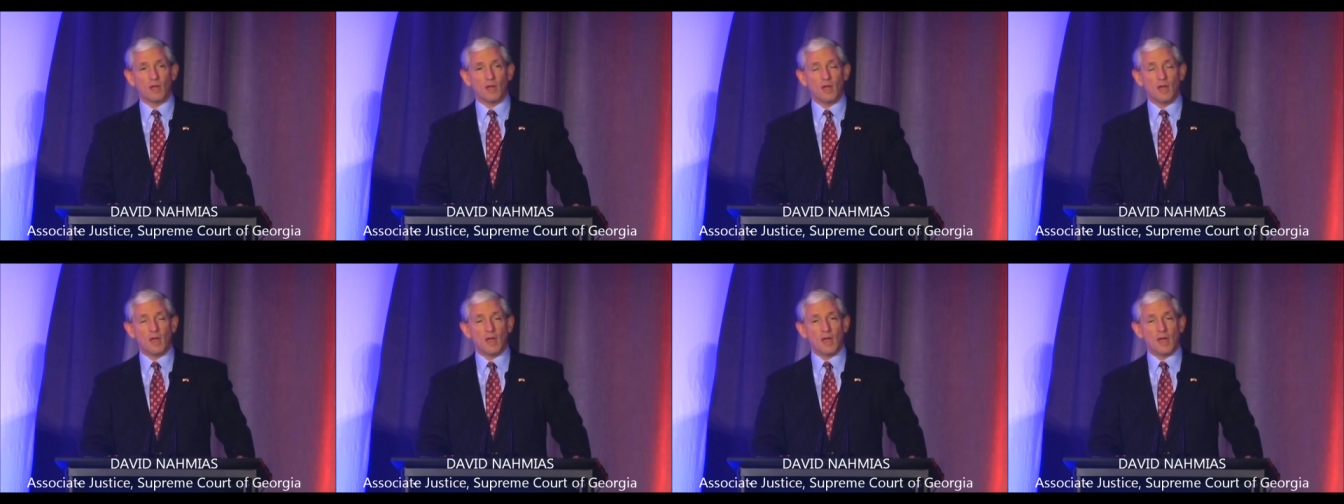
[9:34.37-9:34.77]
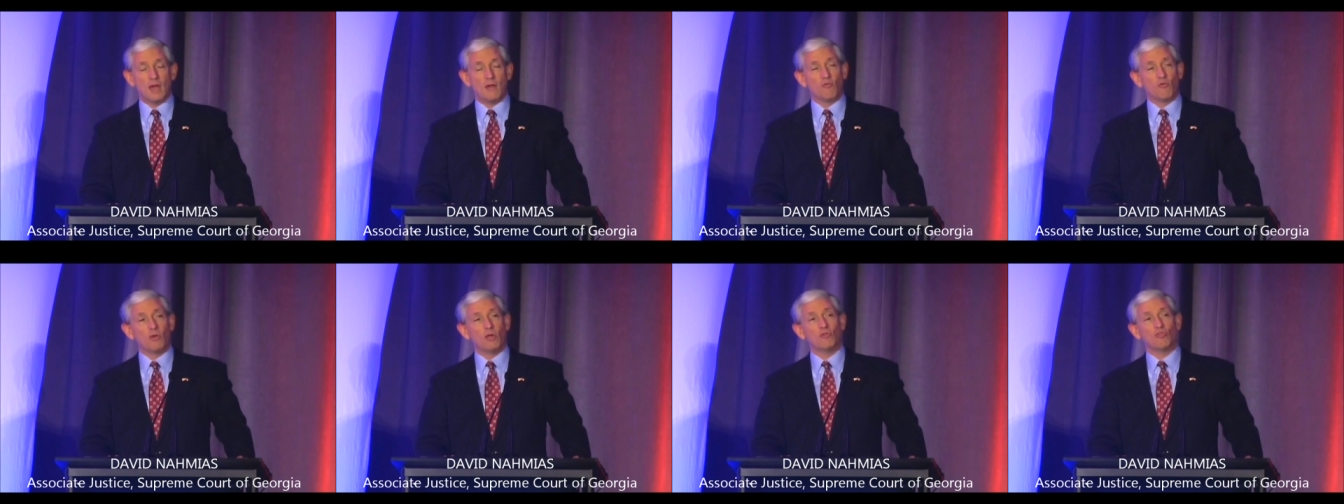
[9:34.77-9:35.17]
And
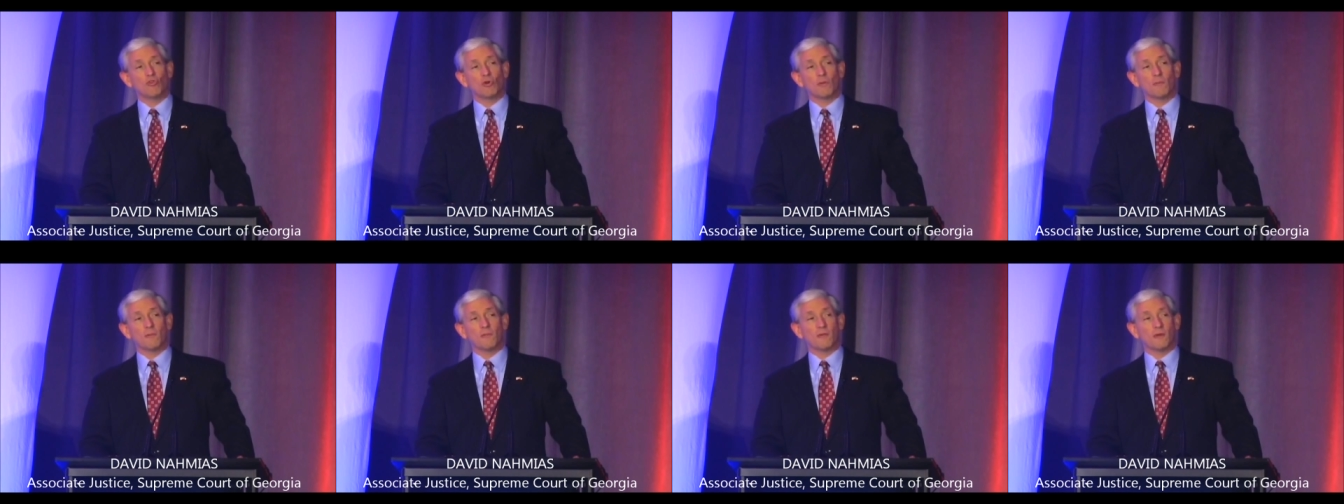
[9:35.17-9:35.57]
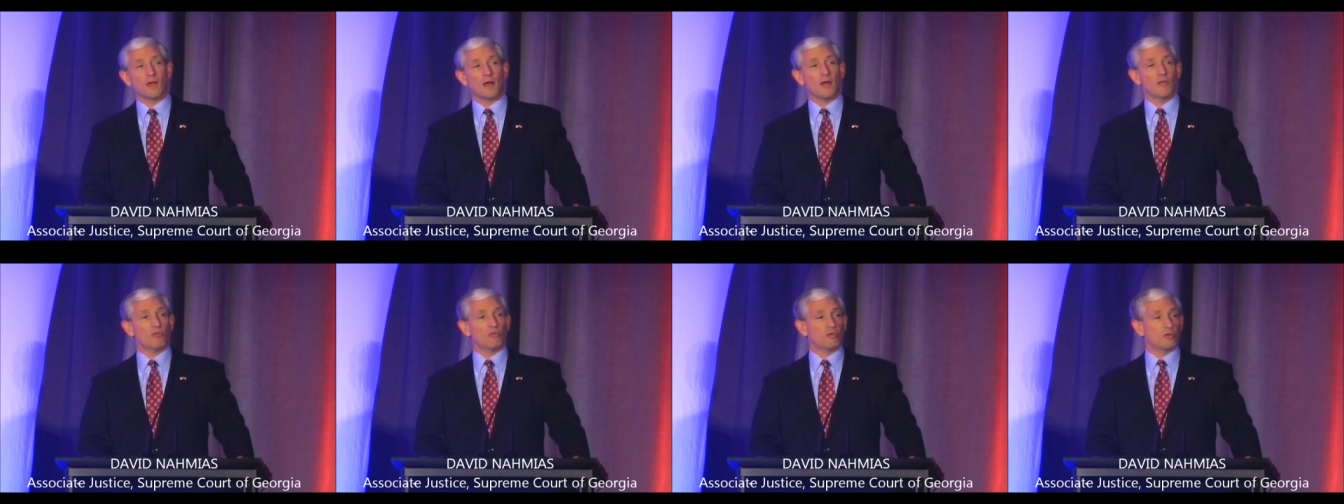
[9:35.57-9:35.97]
if we interpret the
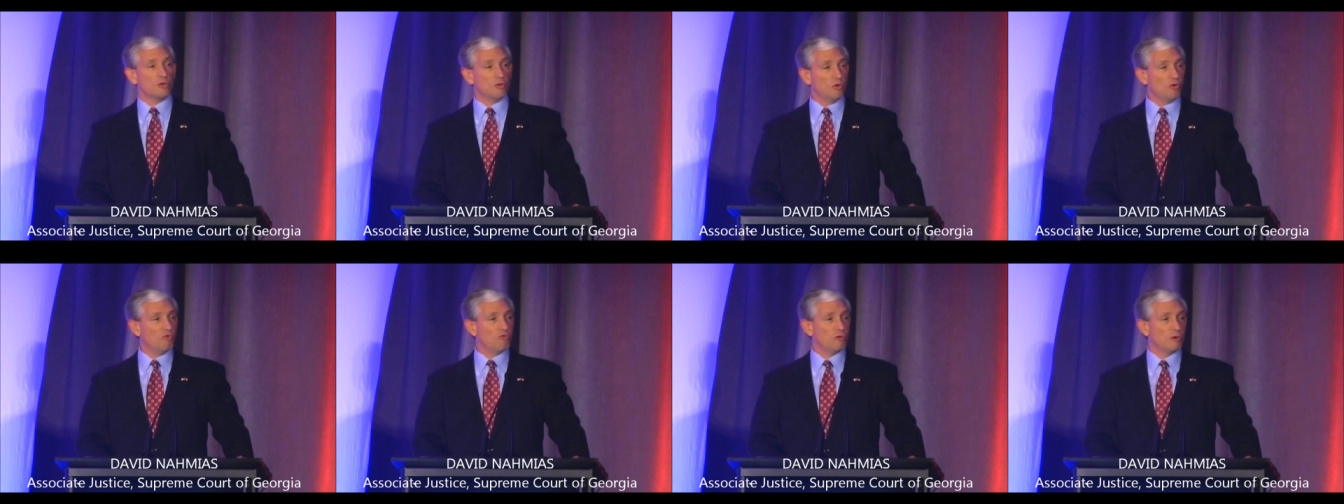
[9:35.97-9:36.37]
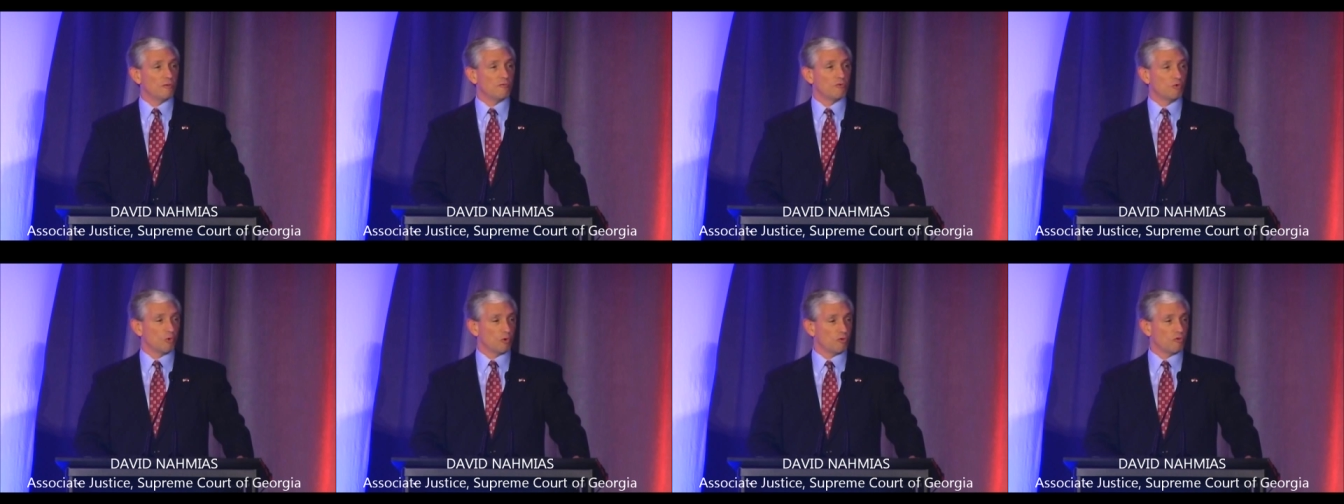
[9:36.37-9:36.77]
Constitution of
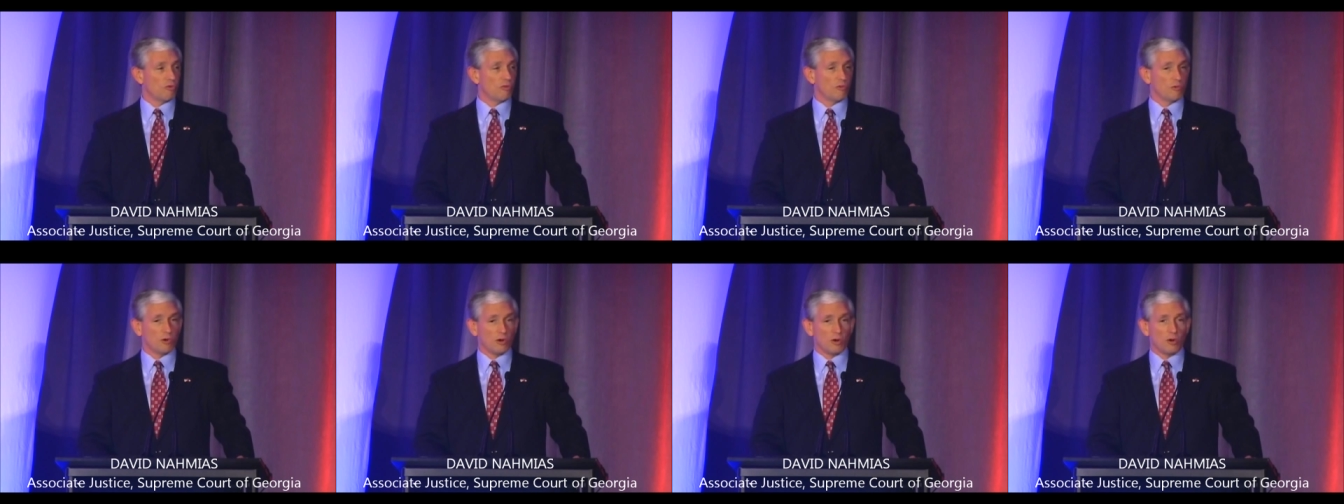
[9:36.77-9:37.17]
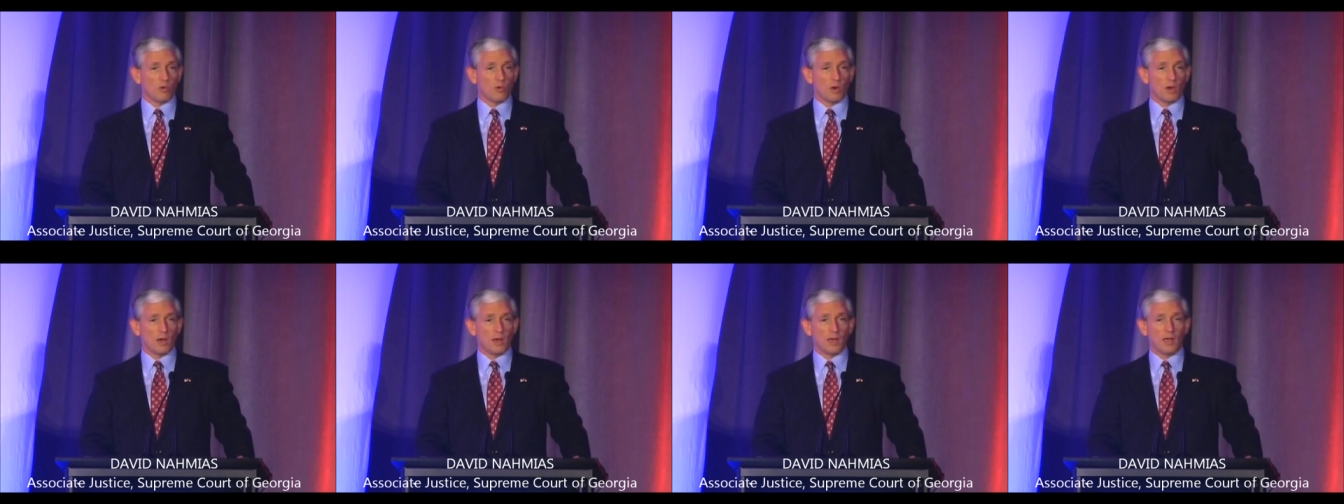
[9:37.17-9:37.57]
Georgia the wrong
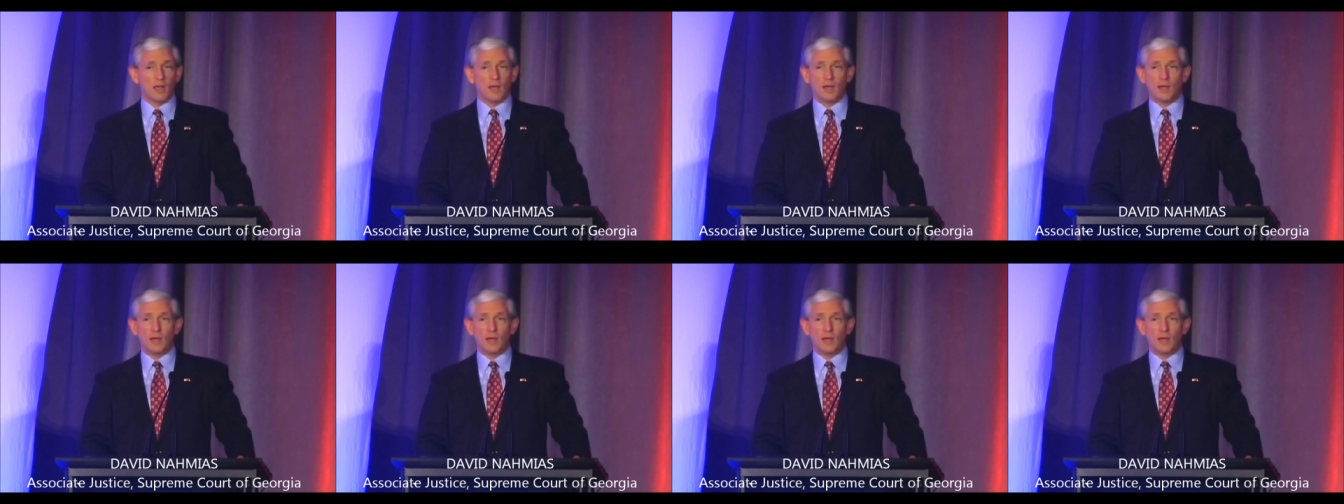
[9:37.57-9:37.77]
way,